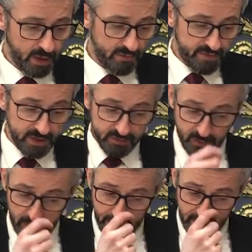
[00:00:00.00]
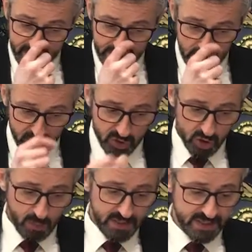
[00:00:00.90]
Figures from the Polish Council of
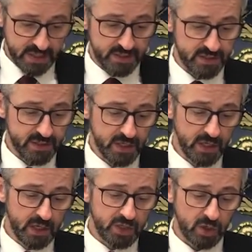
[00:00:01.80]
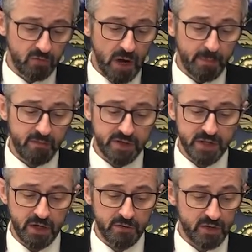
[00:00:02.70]
Shopping Centres show a rapid
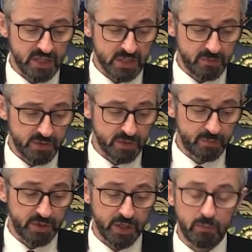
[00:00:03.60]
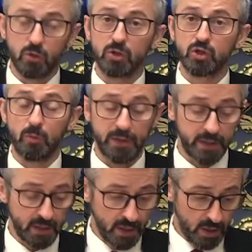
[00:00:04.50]
return of customers to brick and mortar
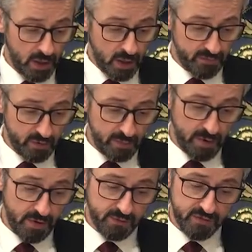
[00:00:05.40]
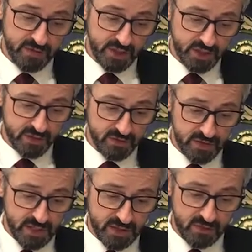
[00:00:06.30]
shopping after a period of restrictions
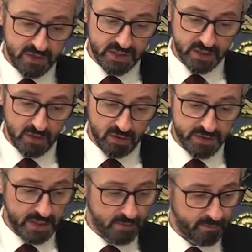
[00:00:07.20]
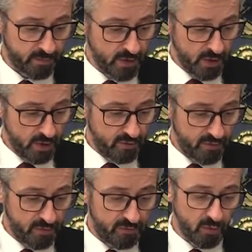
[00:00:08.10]
related to the recent lockdown.
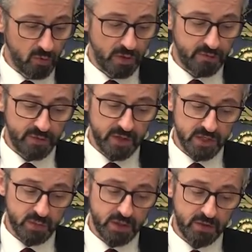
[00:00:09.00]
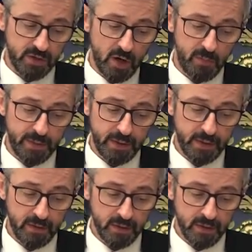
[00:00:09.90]
Footfall in the first week of the reopening